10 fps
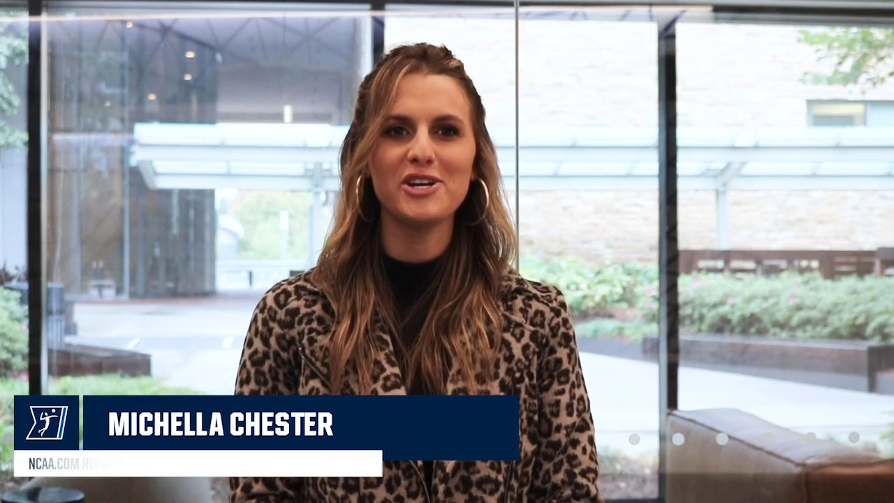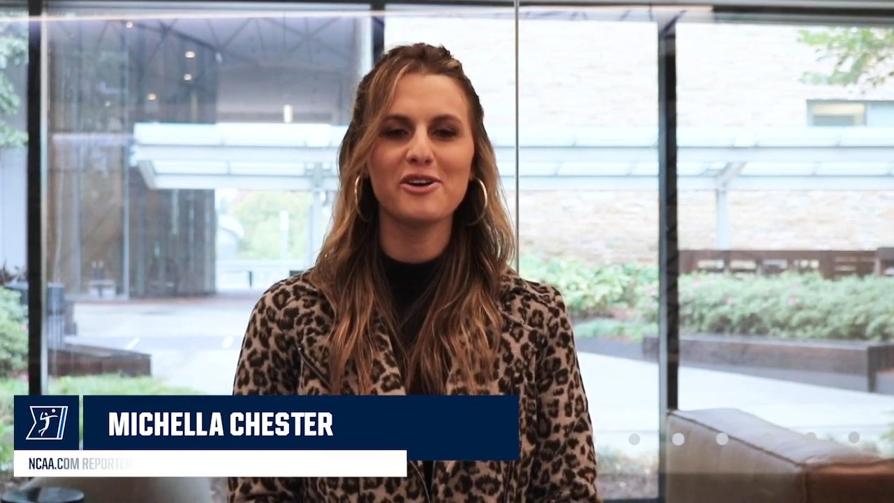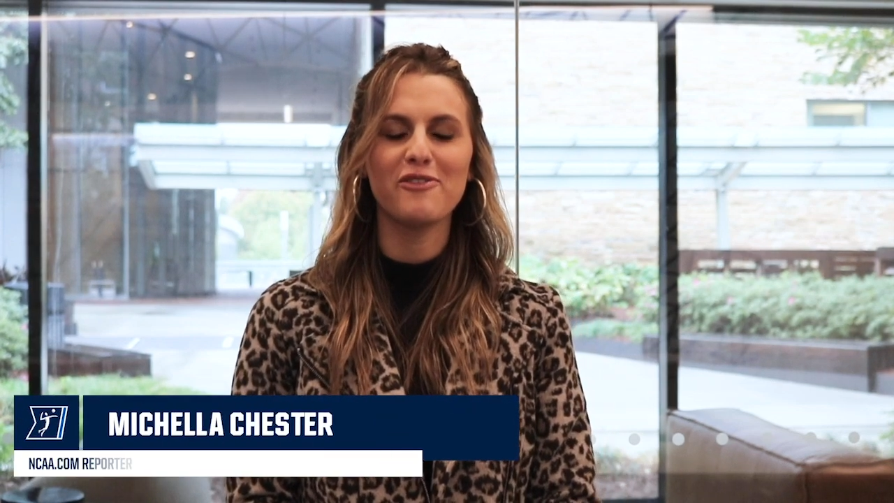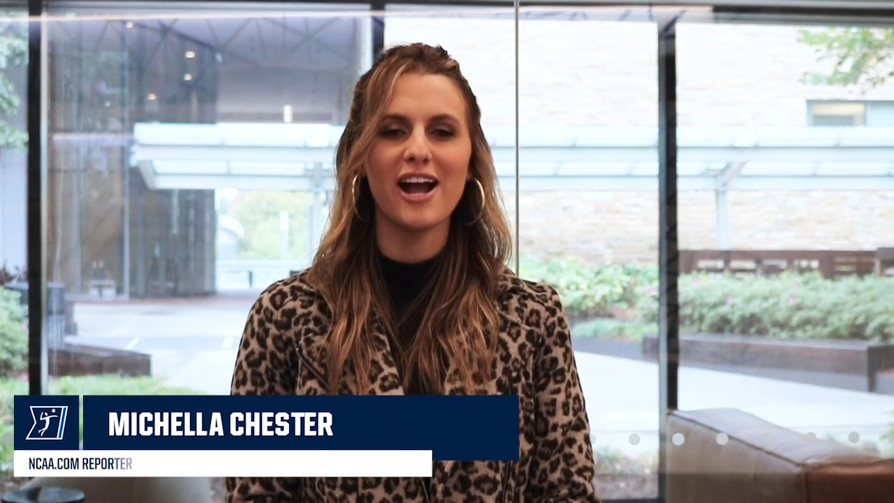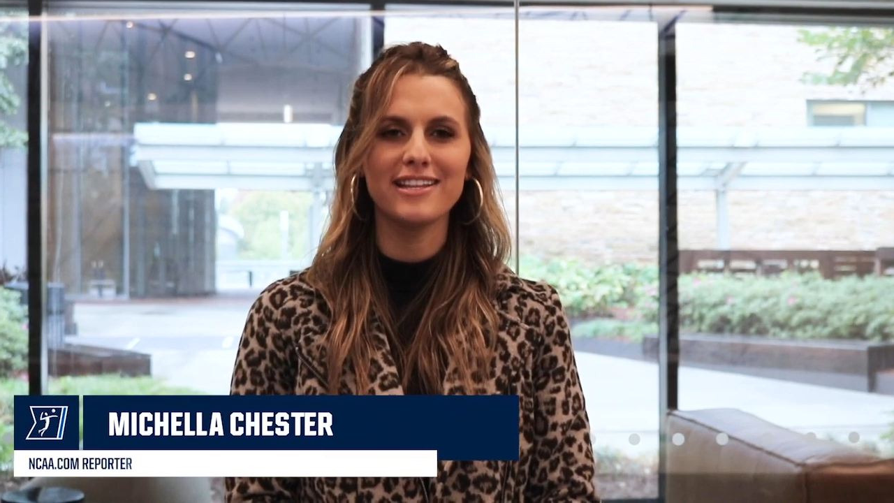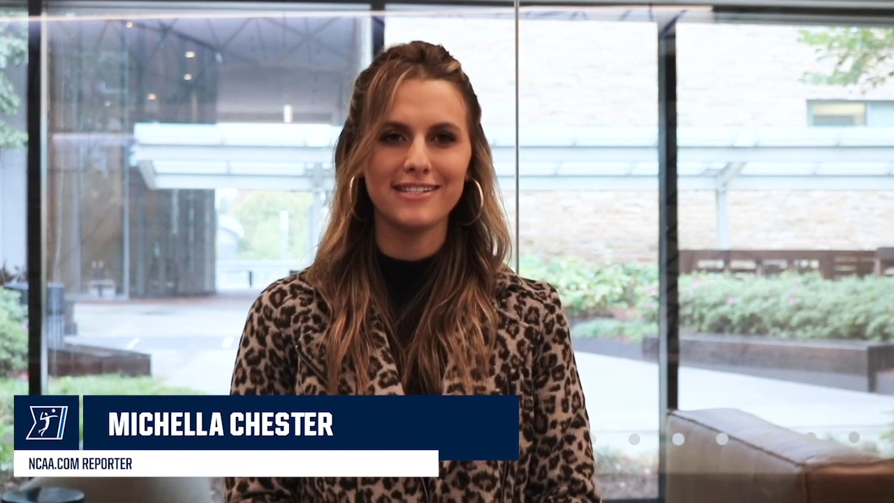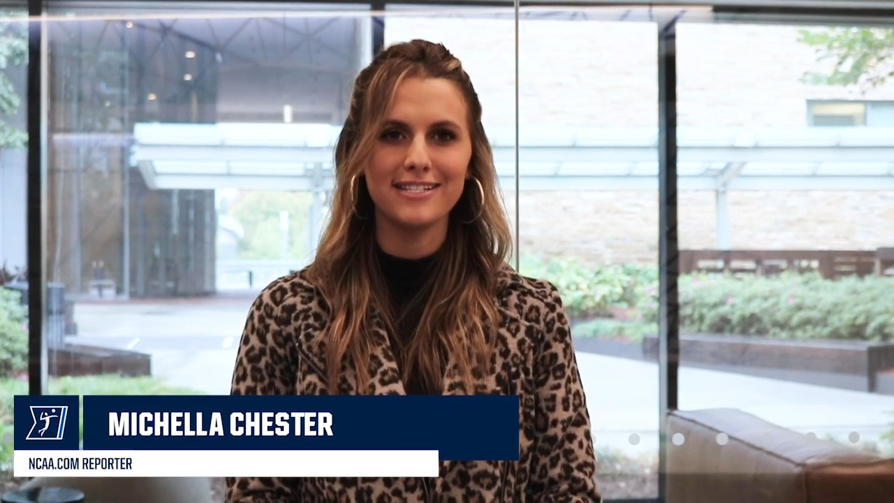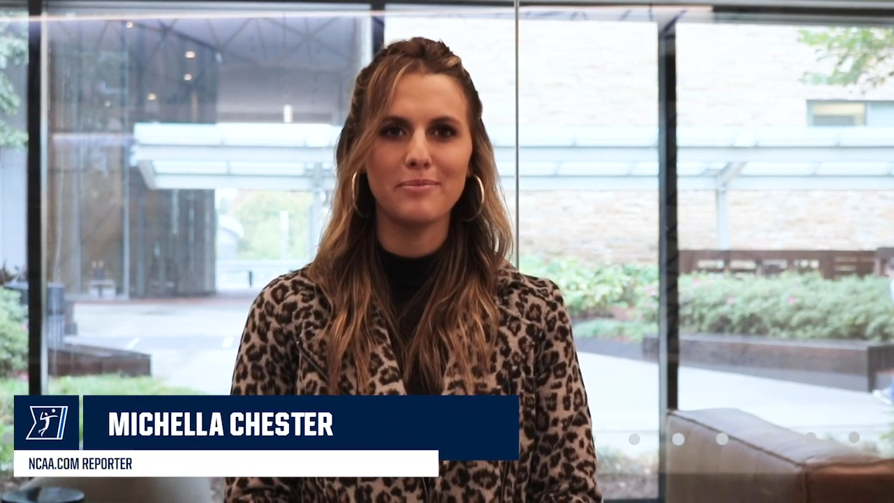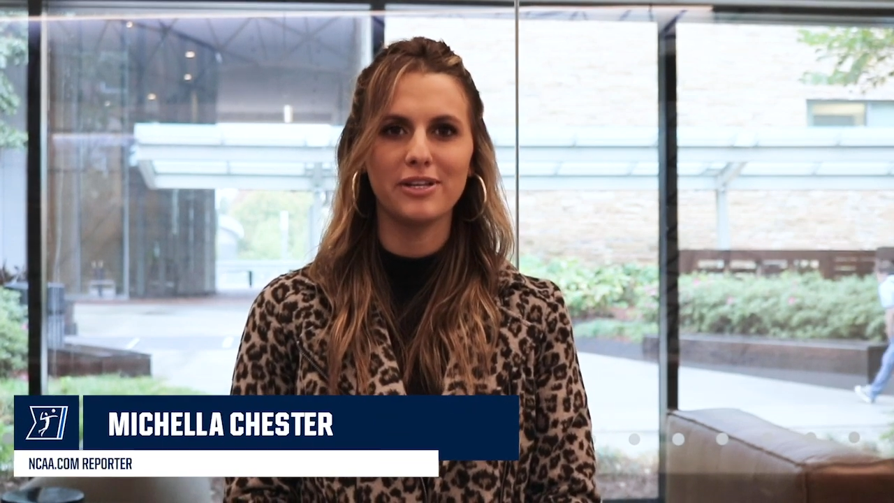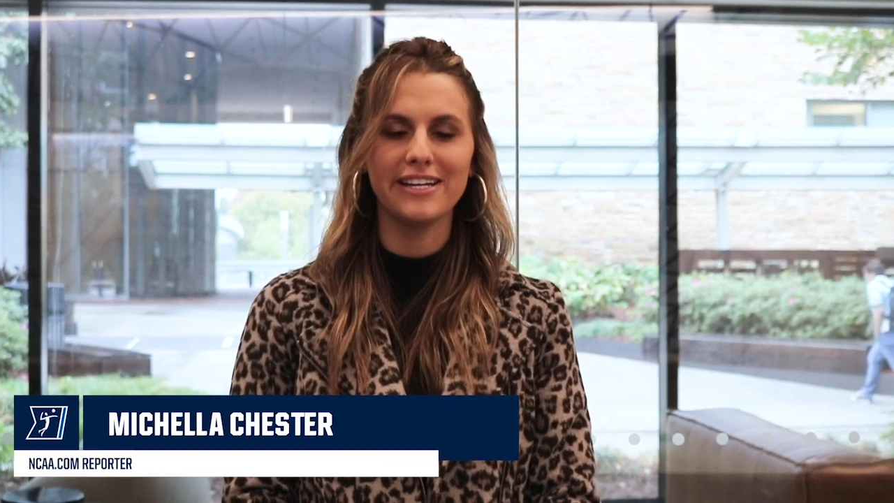here for
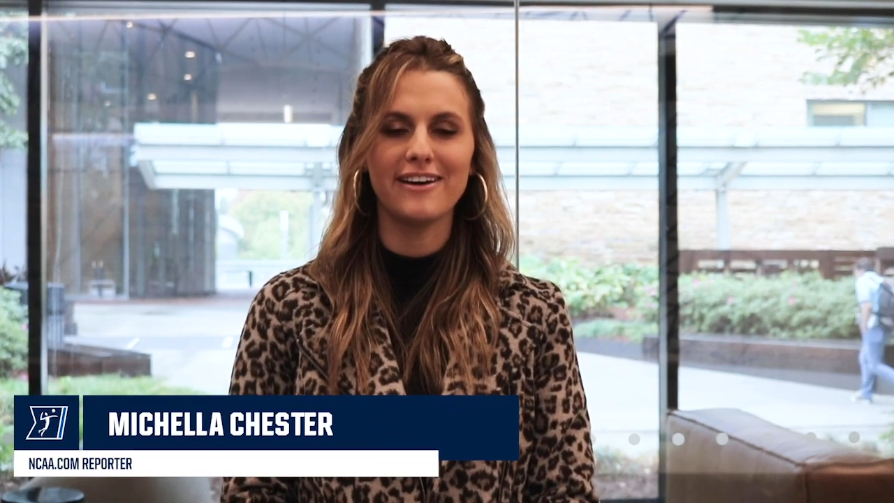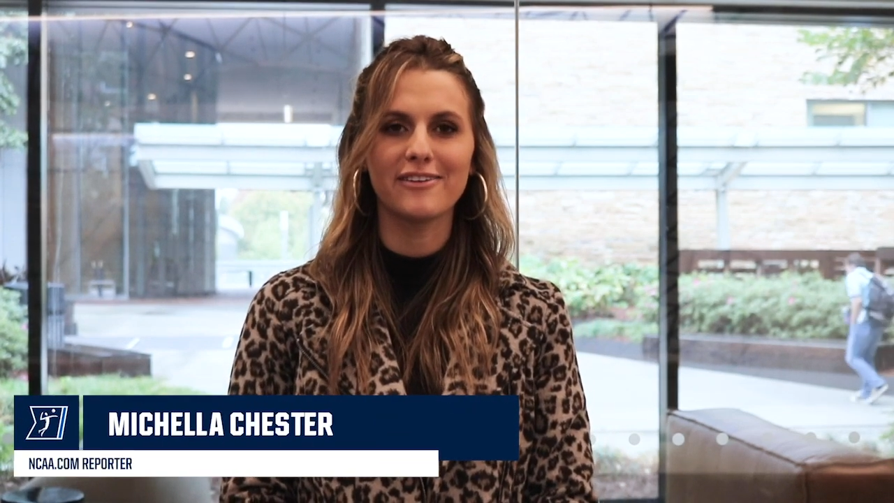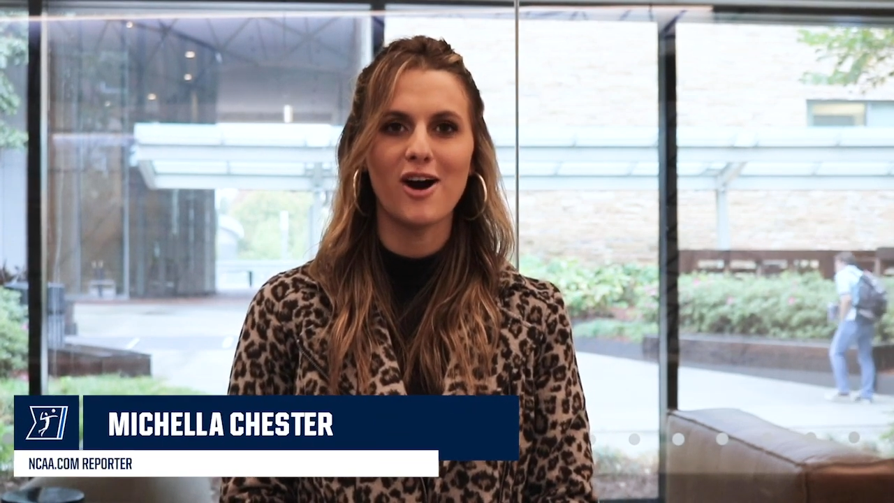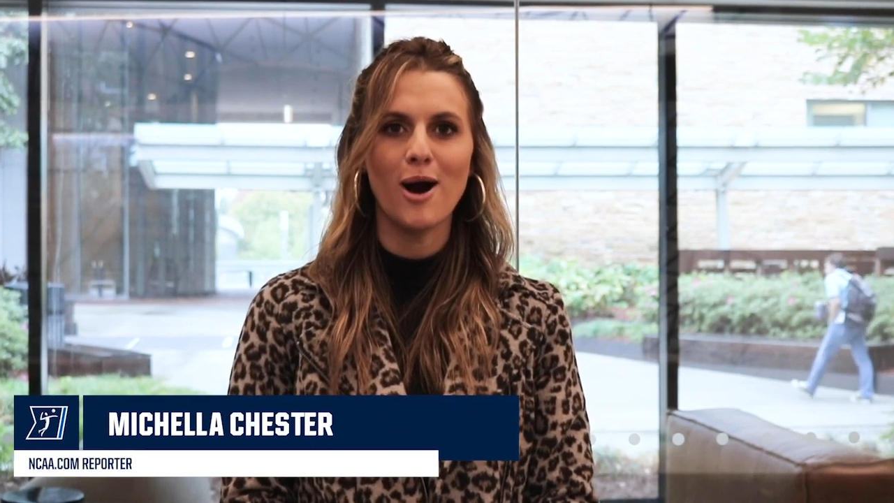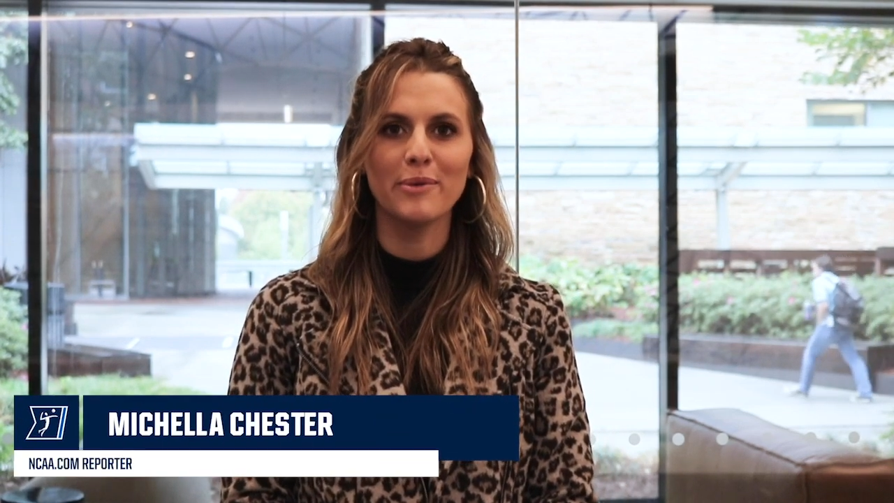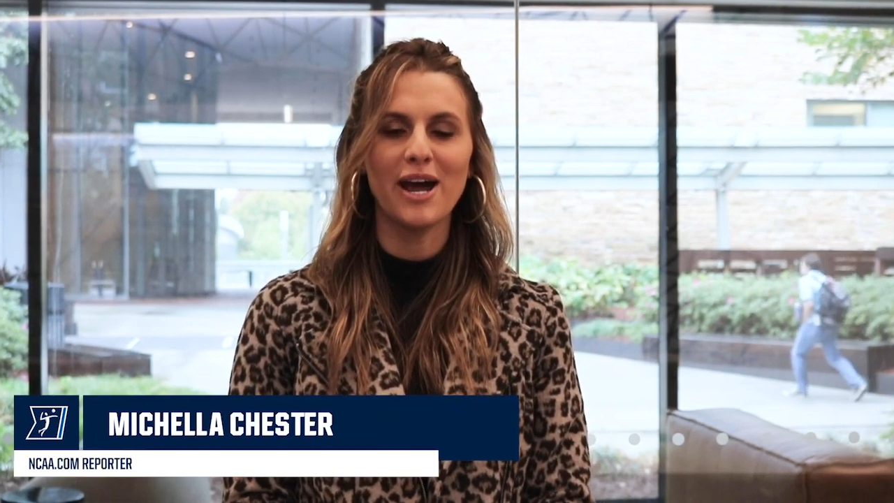NCAA.com,